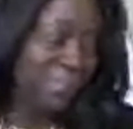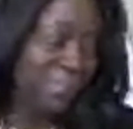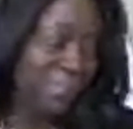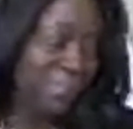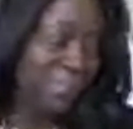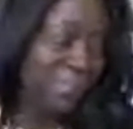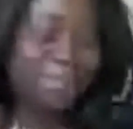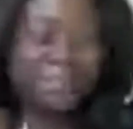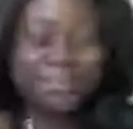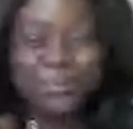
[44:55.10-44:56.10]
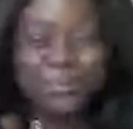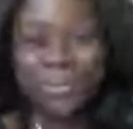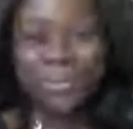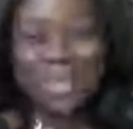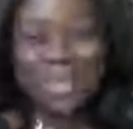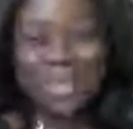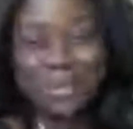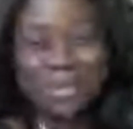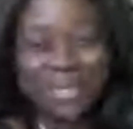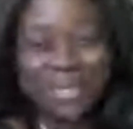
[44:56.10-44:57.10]
yeah, we keep on
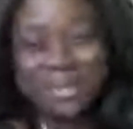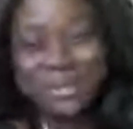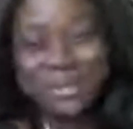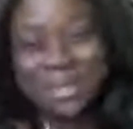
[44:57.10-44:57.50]
keeping on.